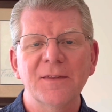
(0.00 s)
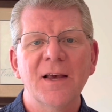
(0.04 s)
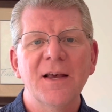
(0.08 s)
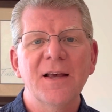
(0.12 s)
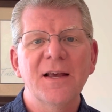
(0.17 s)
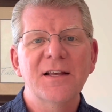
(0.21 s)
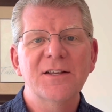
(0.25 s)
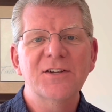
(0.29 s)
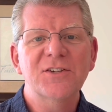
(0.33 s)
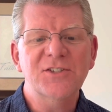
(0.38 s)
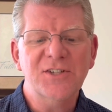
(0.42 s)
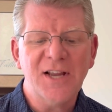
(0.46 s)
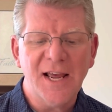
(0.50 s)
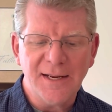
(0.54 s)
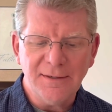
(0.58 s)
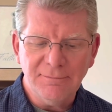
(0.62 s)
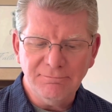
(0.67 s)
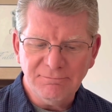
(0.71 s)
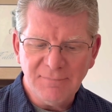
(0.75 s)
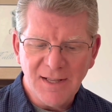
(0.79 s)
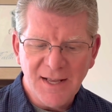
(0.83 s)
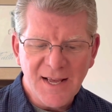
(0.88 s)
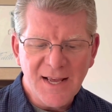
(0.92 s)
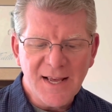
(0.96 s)

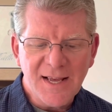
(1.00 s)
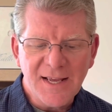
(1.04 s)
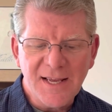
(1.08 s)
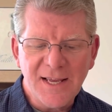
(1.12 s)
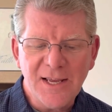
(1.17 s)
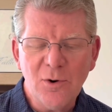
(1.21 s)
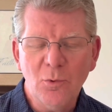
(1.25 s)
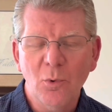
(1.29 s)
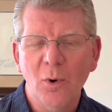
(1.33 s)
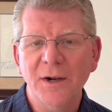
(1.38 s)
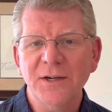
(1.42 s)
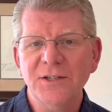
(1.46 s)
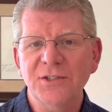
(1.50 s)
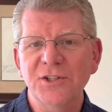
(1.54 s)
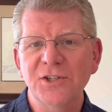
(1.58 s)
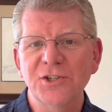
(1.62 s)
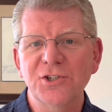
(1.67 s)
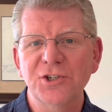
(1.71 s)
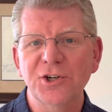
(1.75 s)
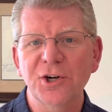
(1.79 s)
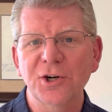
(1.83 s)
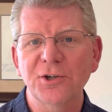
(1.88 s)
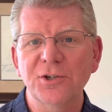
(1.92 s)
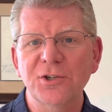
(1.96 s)
Satan, he wants the
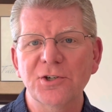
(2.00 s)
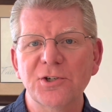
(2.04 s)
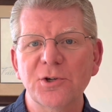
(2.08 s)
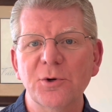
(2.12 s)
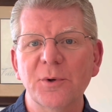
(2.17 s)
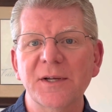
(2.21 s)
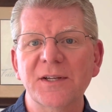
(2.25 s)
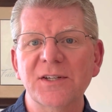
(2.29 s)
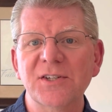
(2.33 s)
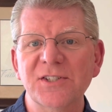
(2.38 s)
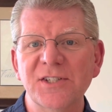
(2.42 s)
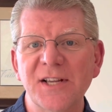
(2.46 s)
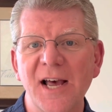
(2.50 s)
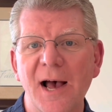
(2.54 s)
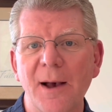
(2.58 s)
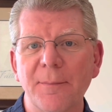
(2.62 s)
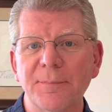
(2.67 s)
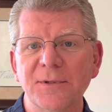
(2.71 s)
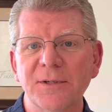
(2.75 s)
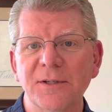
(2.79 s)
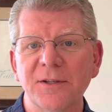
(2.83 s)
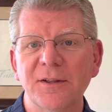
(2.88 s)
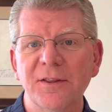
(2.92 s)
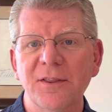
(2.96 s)
church to
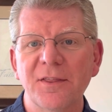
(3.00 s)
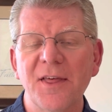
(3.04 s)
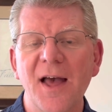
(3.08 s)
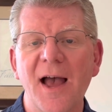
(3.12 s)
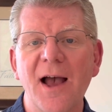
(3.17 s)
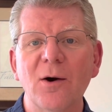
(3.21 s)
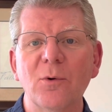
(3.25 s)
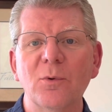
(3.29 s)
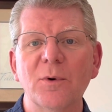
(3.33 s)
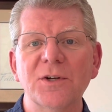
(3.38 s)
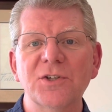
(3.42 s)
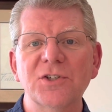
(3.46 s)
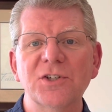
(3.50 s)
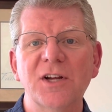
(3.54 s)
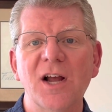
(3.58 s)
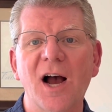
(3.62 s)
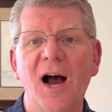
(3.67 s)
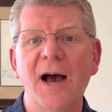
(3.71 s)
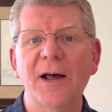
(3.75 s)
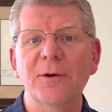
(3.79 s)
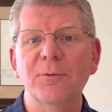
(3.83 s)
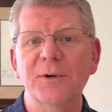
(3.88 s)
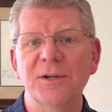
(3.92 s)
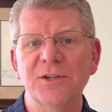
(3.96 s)
accept that which
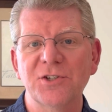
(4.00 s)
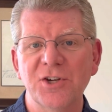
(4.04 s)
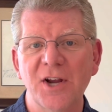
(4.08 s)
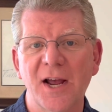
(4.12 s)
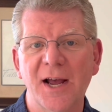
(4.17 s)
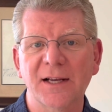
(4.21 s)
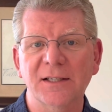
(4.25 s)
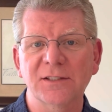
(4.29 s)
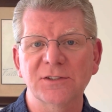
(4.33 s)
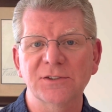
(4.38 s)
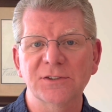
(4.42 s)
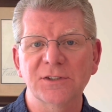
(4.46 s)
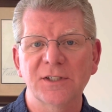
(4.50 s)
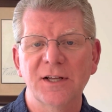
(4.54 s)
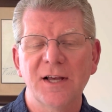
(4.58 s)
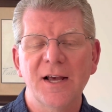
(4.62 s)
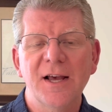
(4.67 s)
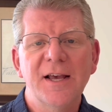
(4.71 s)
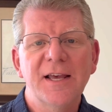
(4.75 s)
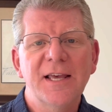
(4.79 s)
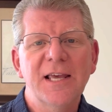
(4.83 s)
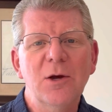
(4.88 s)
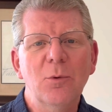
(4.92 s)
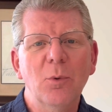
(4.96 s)
God rejects.
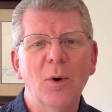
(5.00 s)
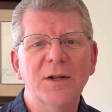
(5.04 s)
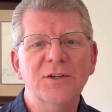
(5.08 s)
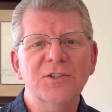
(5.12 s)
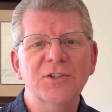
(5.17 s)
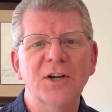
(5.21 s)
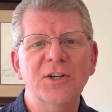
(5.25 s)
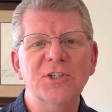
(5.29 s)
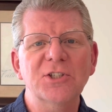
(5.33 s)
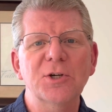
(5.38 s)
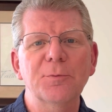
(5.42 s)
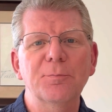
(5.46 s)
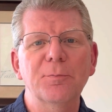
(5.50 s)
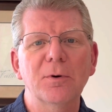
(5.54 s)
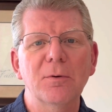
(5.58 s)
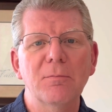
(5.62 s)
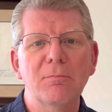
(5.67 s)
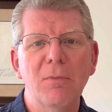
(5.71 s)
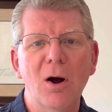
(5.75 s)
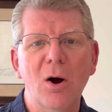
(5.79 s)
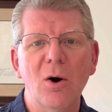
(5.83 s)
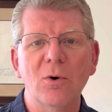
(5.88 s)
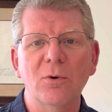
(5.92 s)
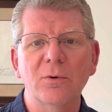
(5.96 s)
He wants us to
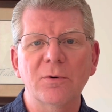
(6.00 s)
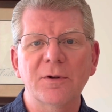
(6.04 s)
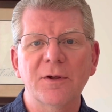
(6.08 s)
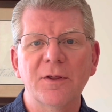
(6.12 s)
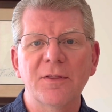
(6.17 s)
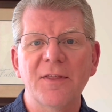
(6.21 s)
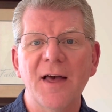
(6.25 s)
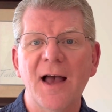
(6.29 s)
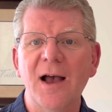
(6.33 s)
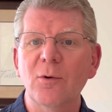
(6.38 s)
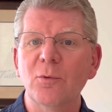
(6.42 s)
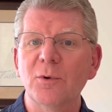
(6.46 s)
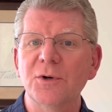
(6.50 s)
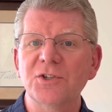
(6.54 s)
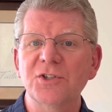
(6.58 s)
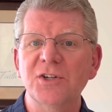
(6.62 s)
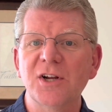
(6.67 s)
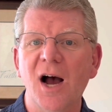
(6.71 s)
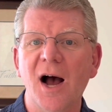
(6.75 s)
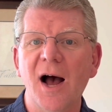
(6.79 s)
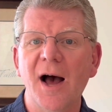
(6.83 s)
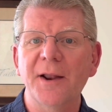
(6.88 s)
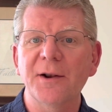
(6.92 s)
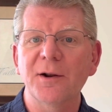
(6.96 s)
promote that which
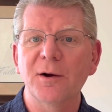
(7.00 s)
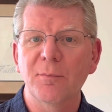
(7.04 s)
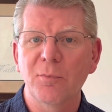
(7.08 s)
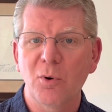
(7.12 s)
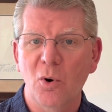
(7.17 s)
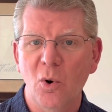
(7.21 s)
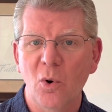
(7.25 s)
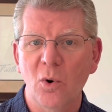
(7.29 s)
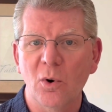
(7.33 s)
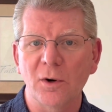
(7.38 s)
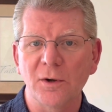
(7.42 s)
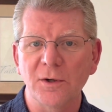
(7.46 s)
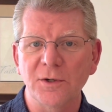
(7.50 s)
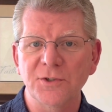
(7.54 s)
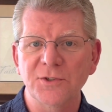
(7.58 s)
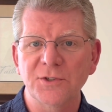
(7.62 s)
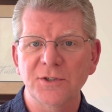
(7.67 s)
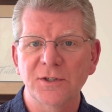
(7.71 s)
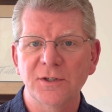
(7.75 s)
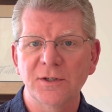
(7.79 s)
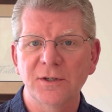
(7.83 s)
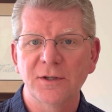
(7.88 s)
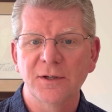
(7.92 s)
God abhors.